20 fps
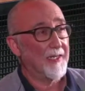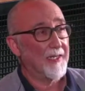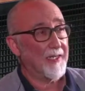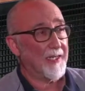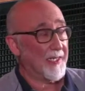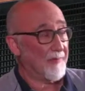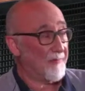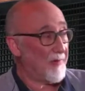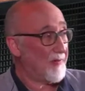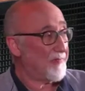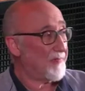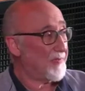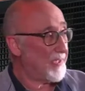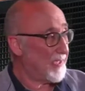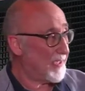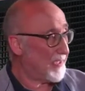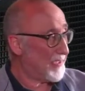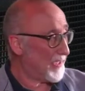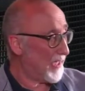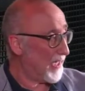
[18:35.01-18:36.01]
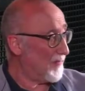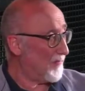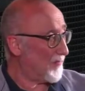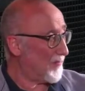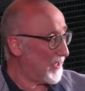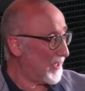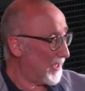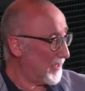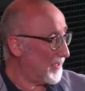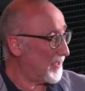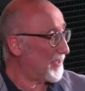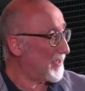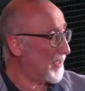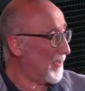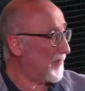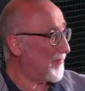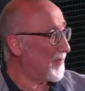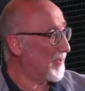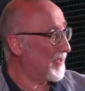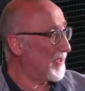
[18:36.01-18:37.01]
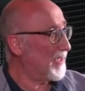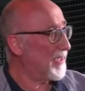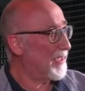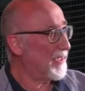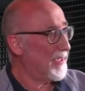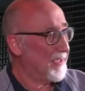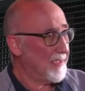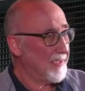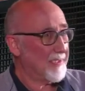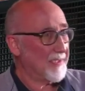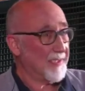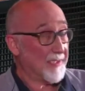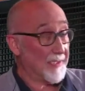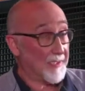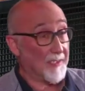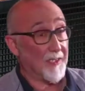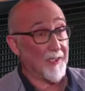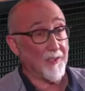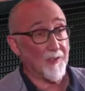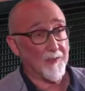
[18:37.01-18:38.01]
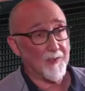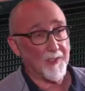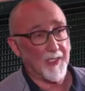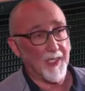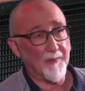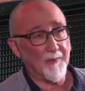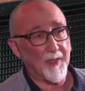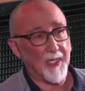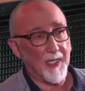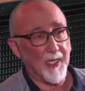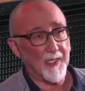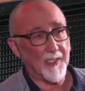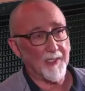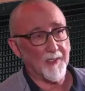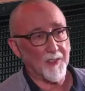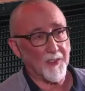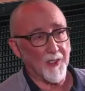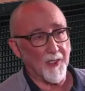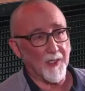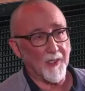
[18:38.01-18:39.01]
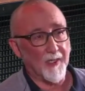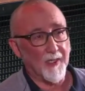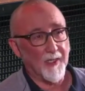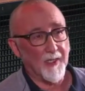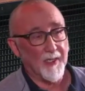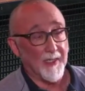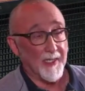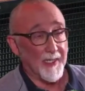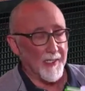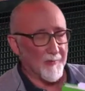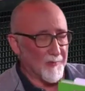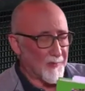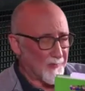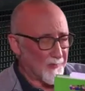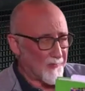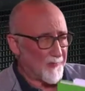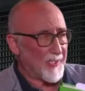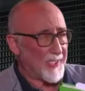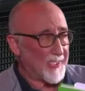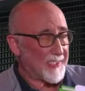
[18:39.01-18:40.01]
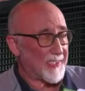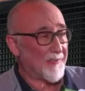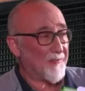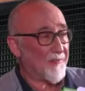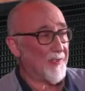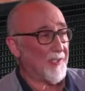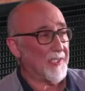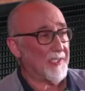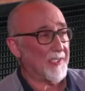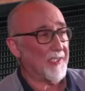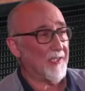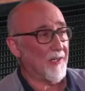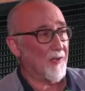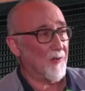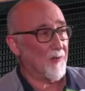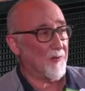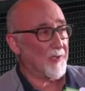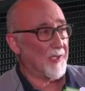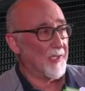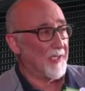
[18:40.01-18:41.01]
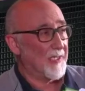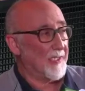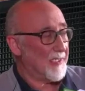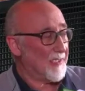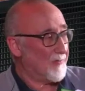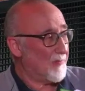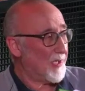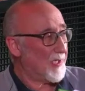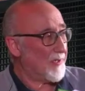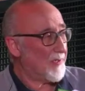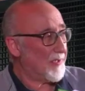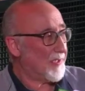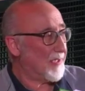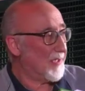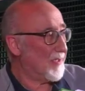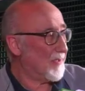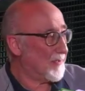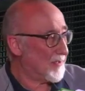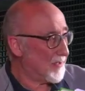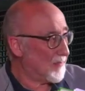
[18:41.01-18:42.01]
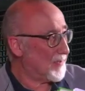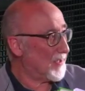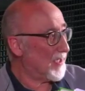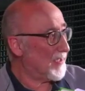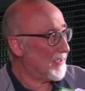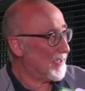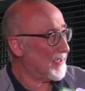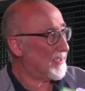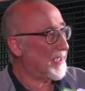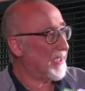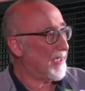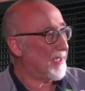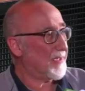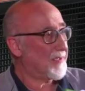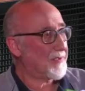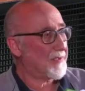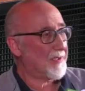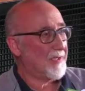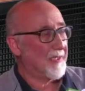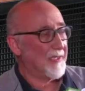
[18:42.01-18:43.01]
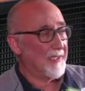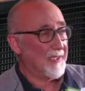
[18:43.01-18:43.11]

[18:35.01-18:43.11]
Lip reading: And he refereed this game for an under-7 girls team in Lancashire. And it was freezing, freezing cold. And one of the girls, who was only 6,